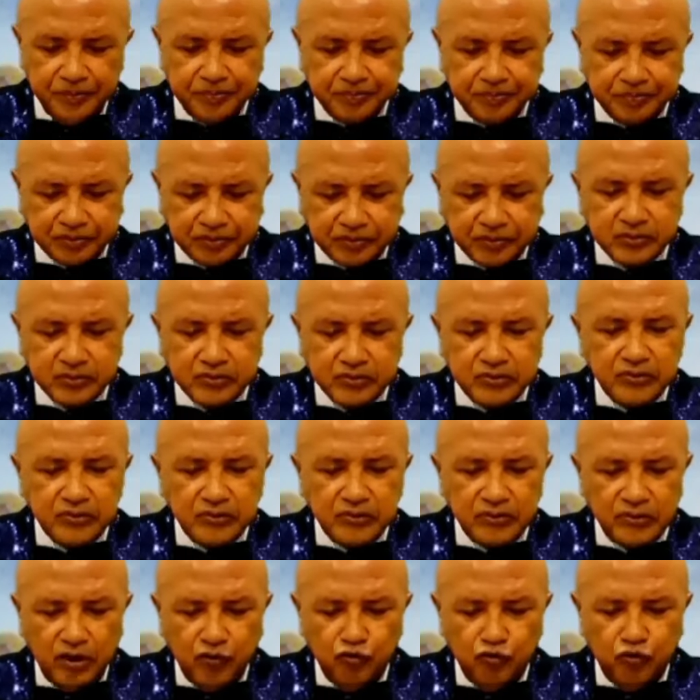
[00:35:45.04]
is the first
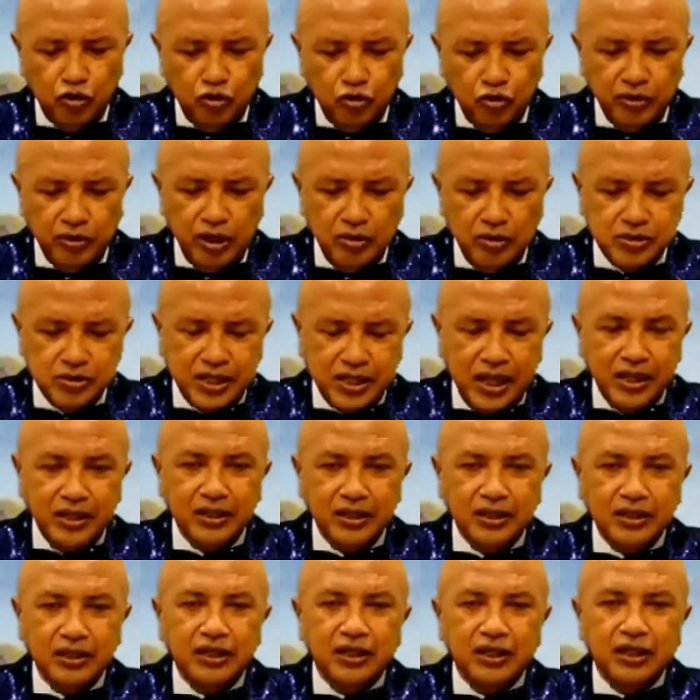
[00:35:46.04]
one. But let's
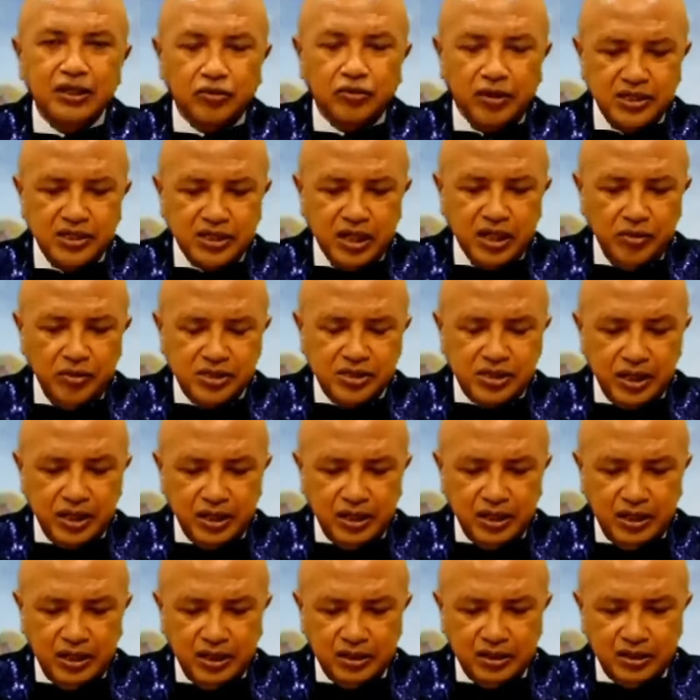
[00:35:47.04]
take a look at the
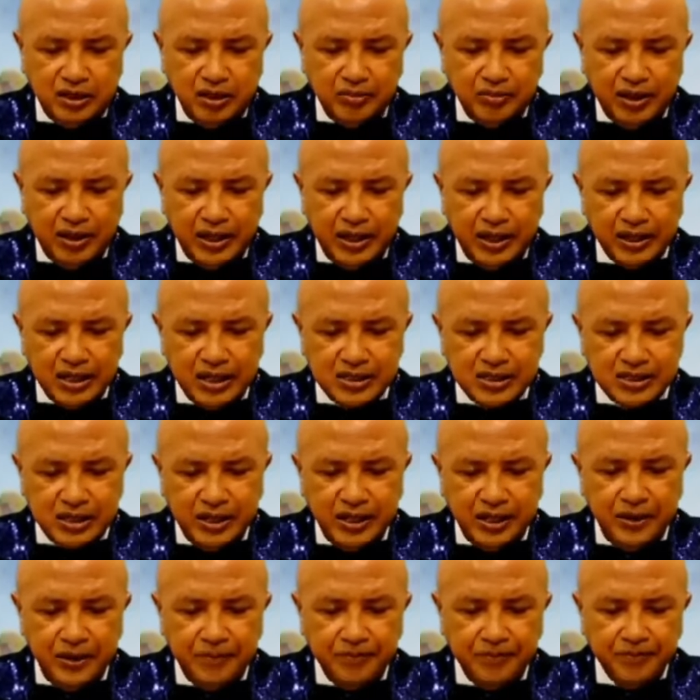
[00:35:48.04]
next one.
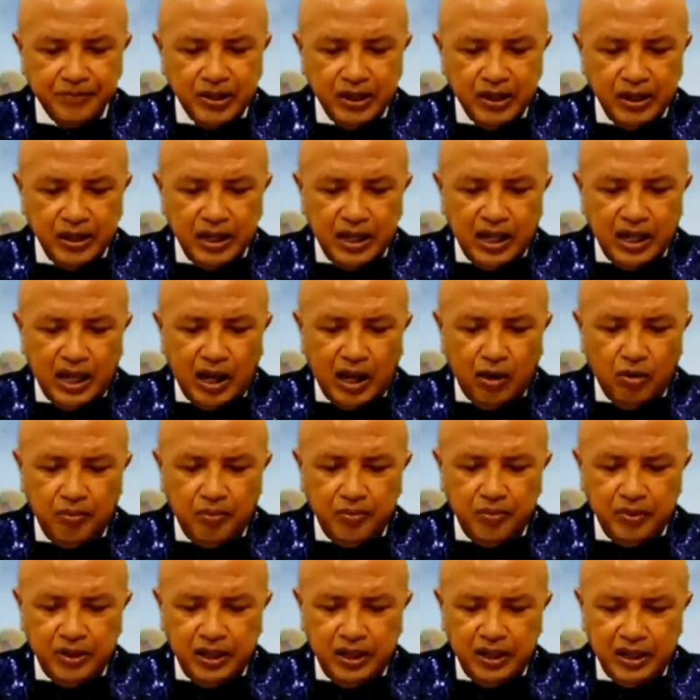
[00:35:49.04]
Still
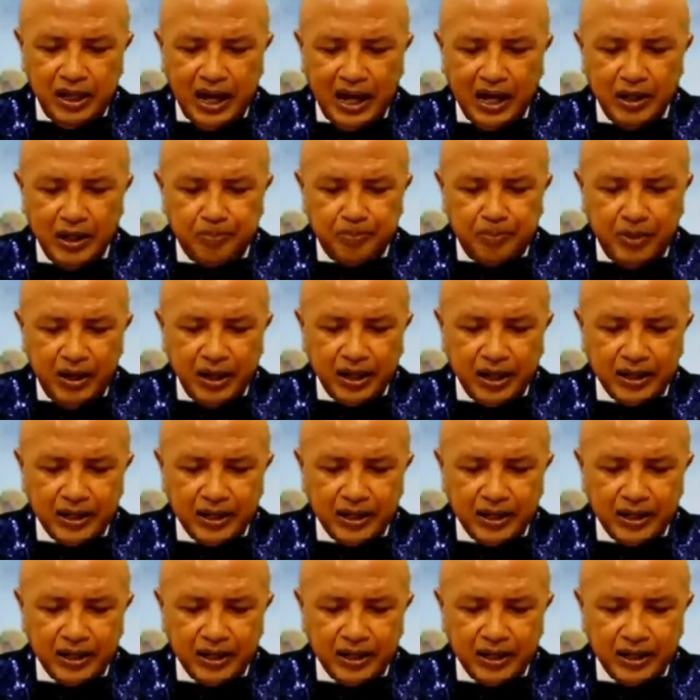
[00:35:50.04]
in Al-Baqarah,